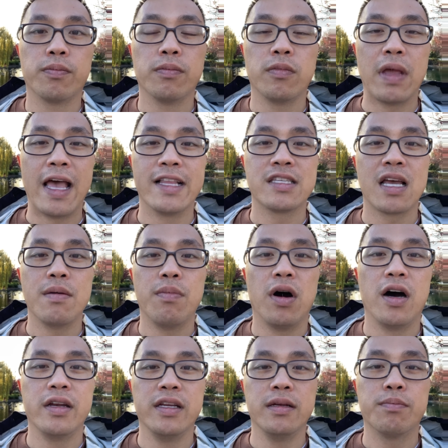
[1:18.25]

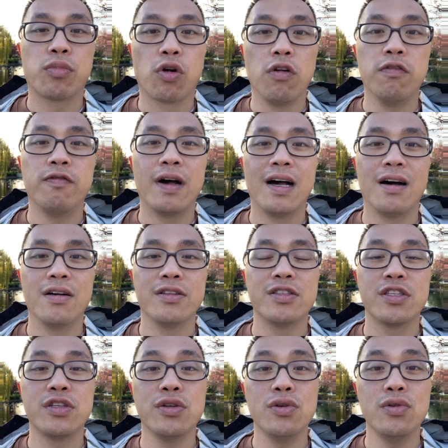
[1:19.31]
antibody profile
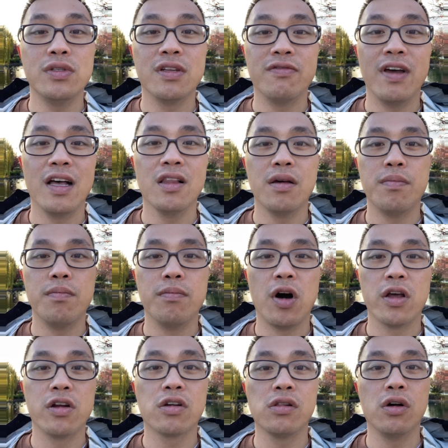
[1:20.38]
to develop
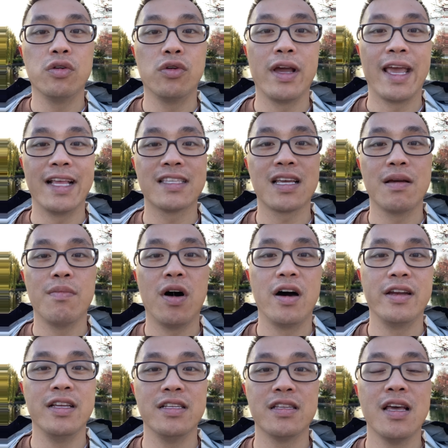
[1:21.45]
monoclonal
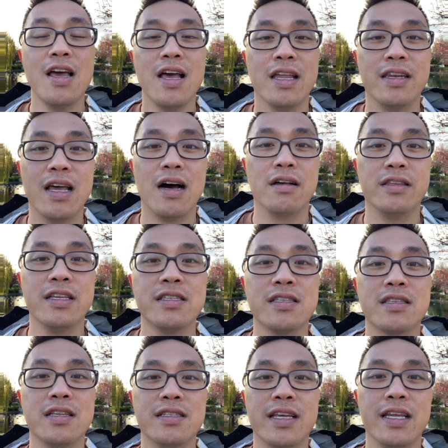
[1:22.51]
antibodies. Now, this is
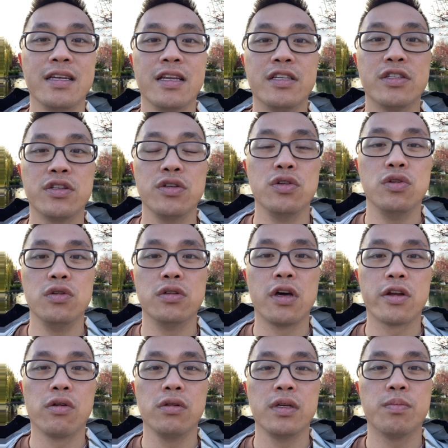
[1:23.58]
intended to not
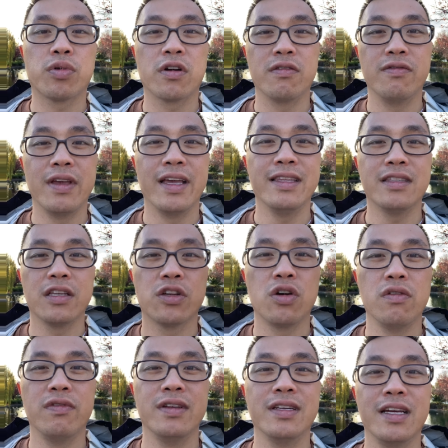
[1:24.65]
only prevent the
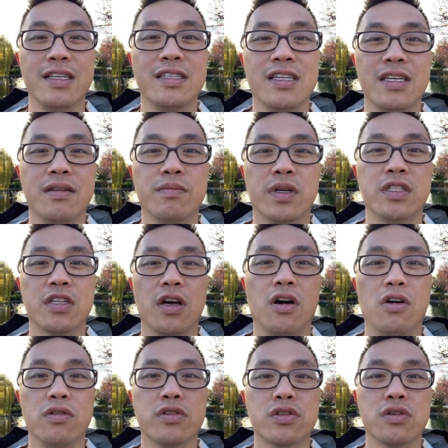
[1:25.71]
COVID 19, but to
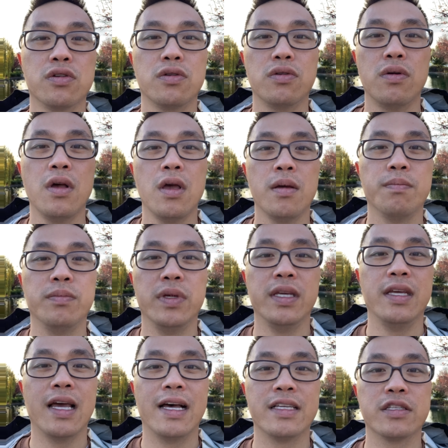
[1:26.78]
also
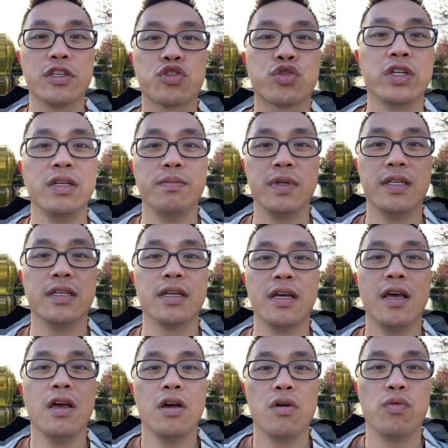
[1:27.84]
be as a treatment
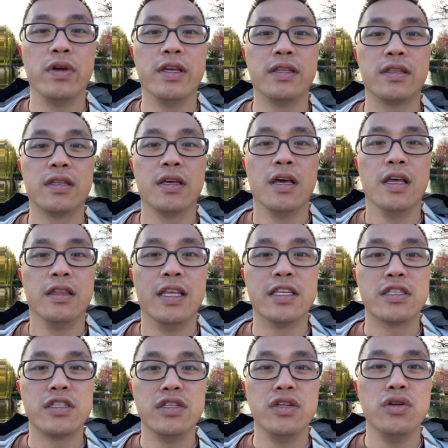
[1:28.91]
with
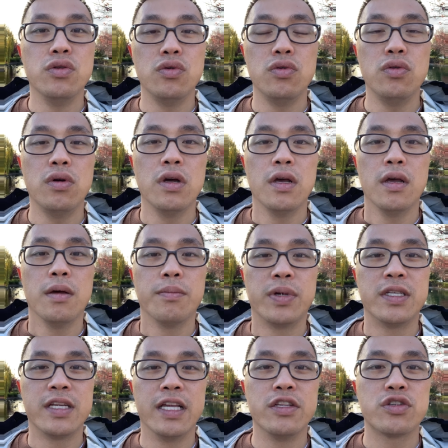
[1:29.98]
this new
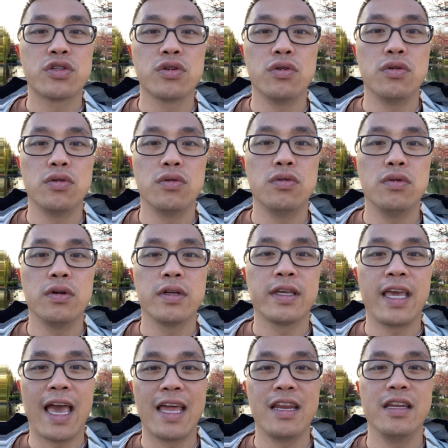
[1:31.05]
potential
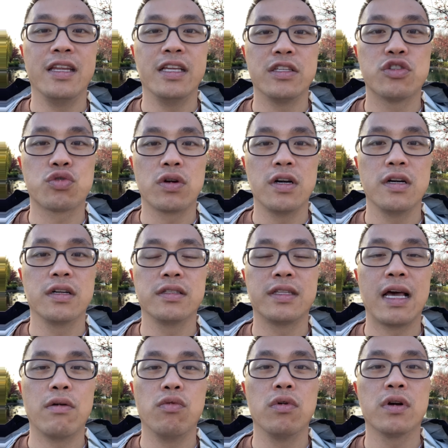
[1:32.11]
candidate drug
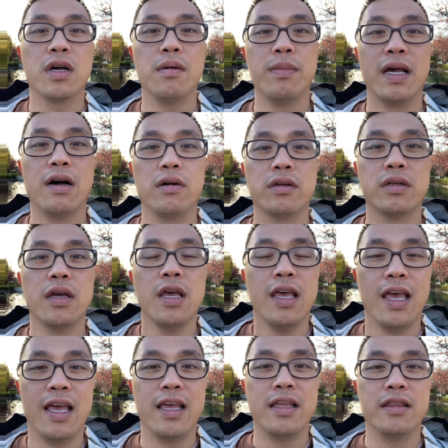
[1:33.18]
that will come out.
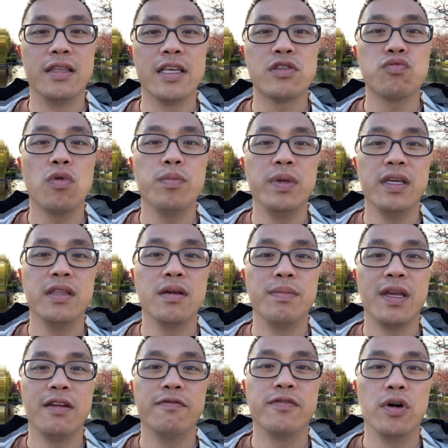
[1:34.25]
And this will be the
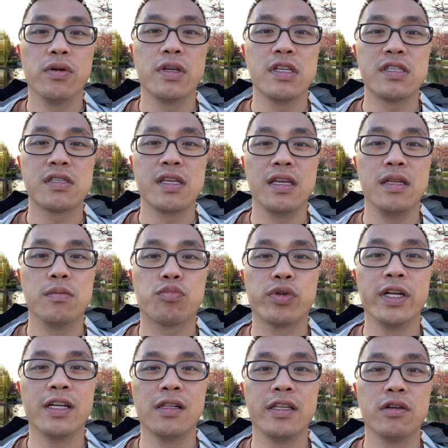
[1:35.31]
main focus in
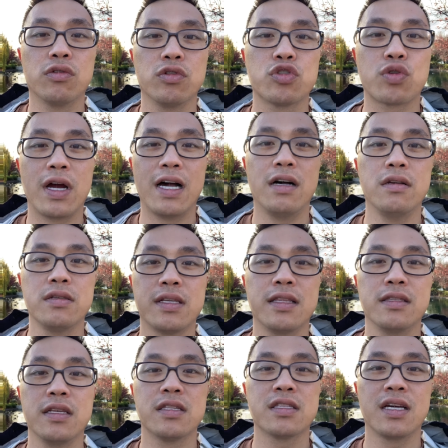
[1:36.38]
preclinical trials at
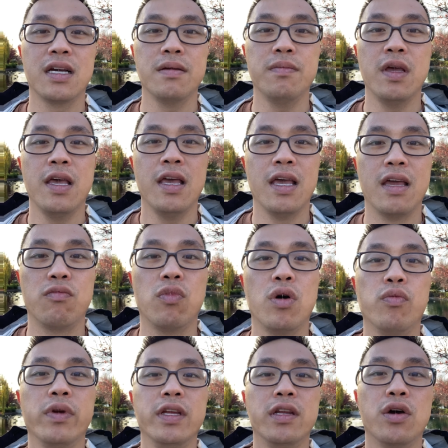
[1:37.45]
this time. And what
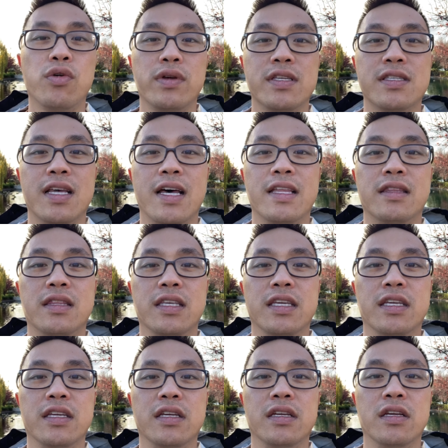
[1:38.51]
we know is that
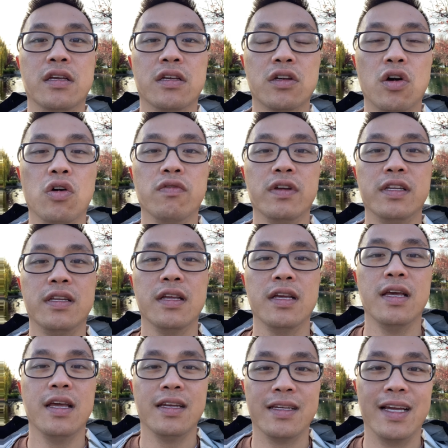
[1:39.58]
the COVID
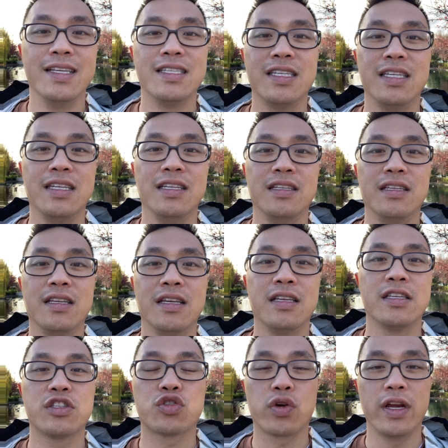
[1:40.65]
19
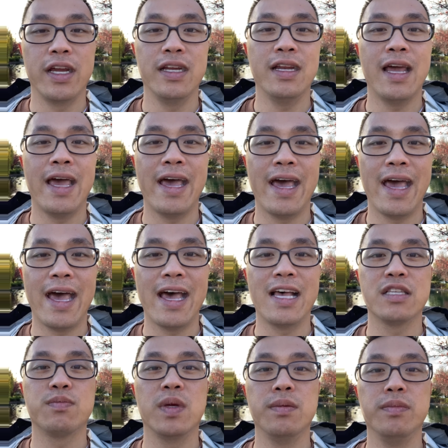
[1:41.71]
strain
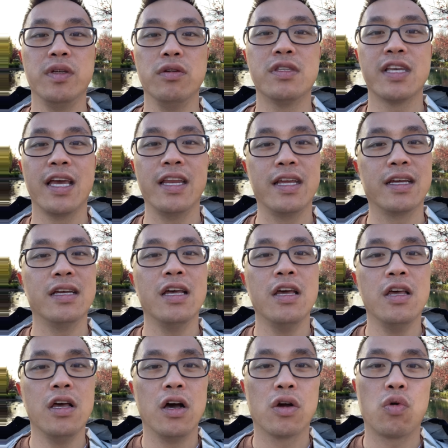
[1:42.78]
has been mutating.
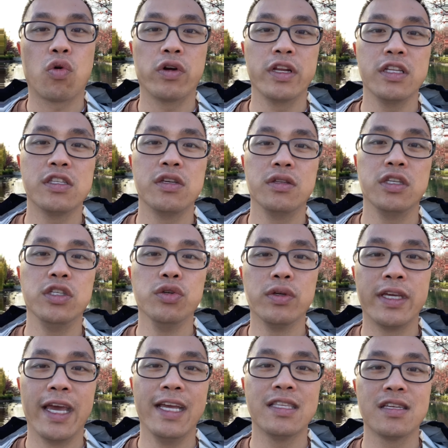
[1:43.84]
According to the
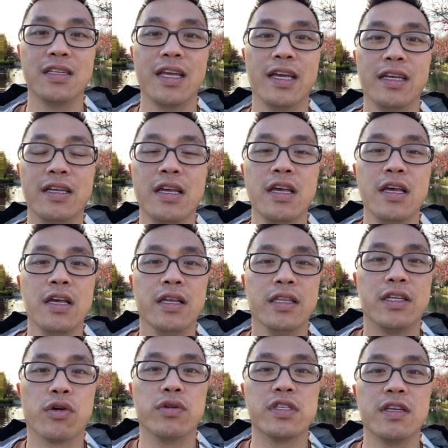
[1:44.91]
UK today,
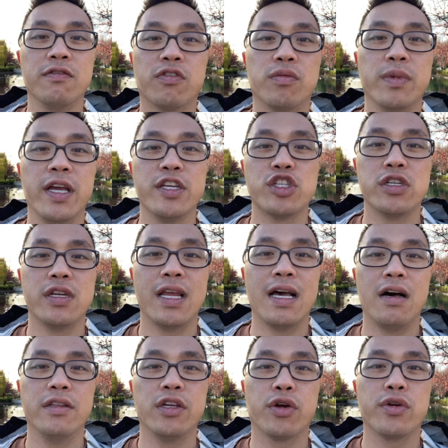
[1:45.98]
there was information how
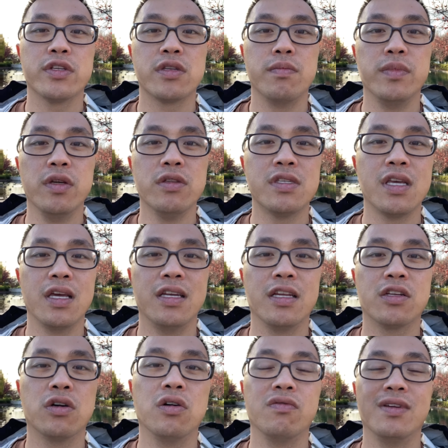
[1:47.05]
there is a mutated
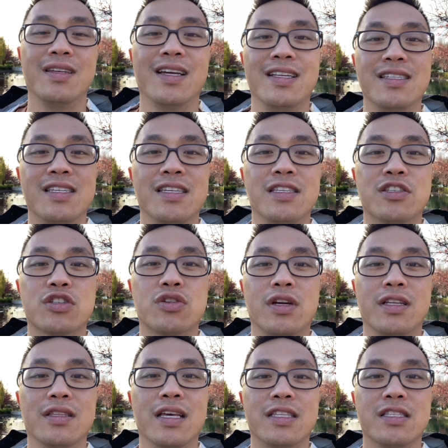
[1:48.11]
COVID 19 strain
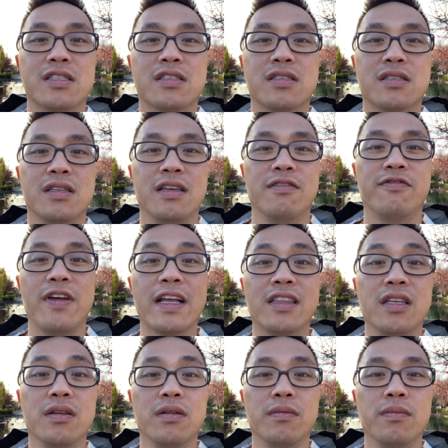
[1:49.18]
that's
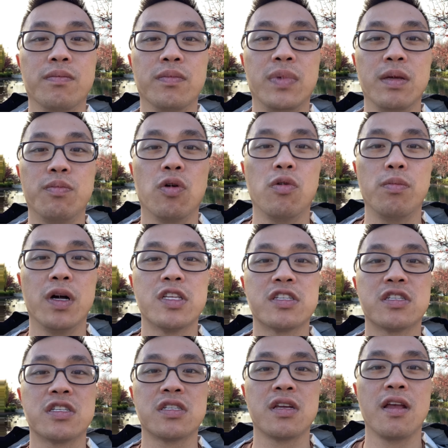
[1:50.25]
infecting people
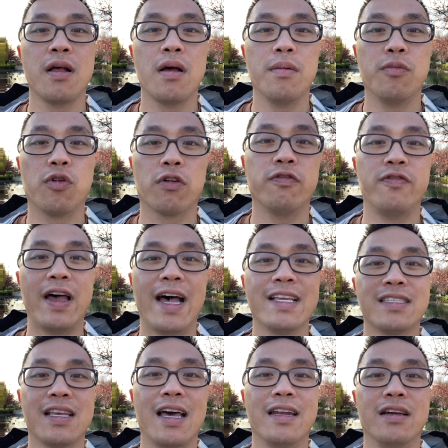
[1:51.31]
much more fast
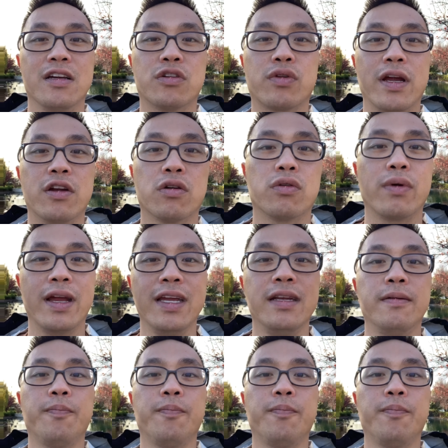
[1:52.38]
at a greater rate.